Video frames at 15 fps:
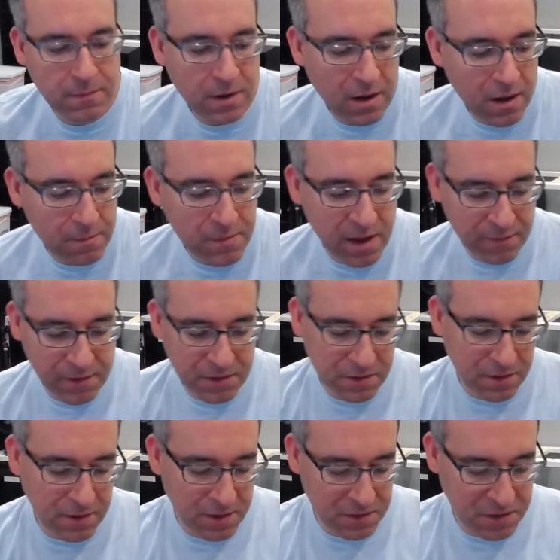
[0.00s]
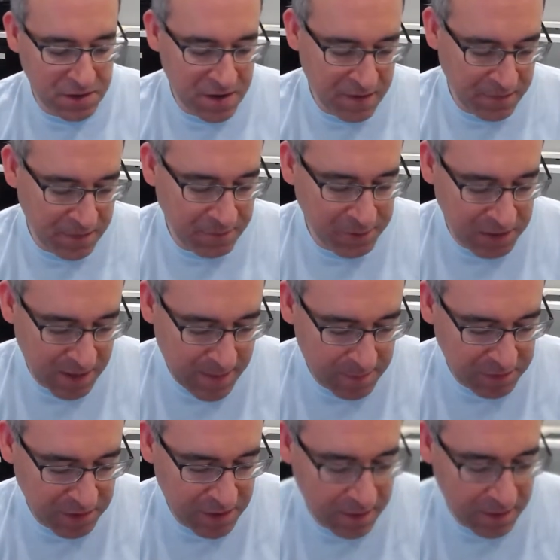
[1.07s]
Obviously, you're seeing it for the first time I'm
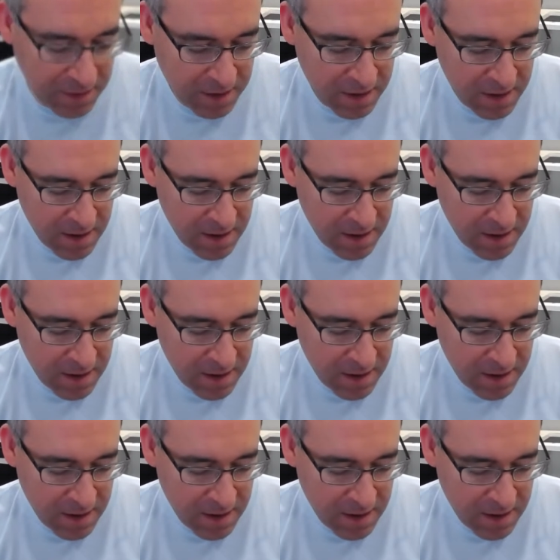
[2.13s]
seeing it.